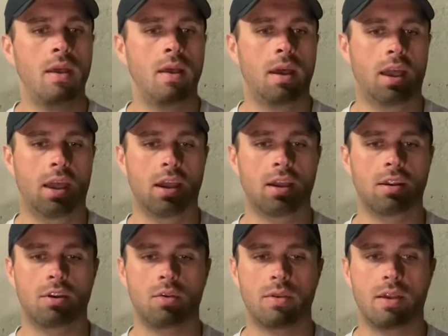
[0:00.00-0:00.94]
And
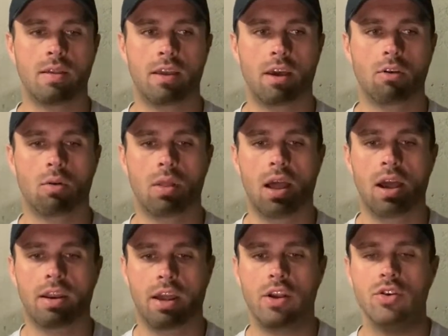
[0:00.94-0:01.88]
you'll see the yellow
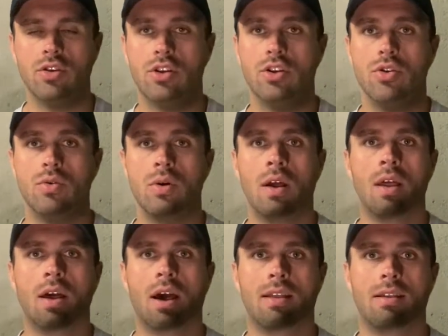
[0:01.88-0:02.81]
line. I usually do
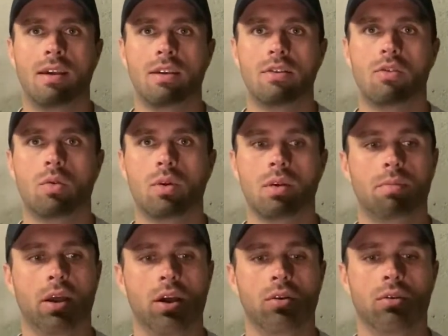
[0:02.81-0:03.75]
a 10 to 20
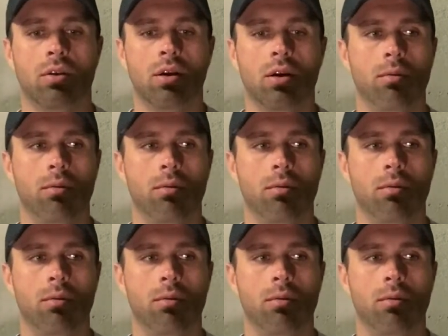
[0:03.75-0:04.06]
pound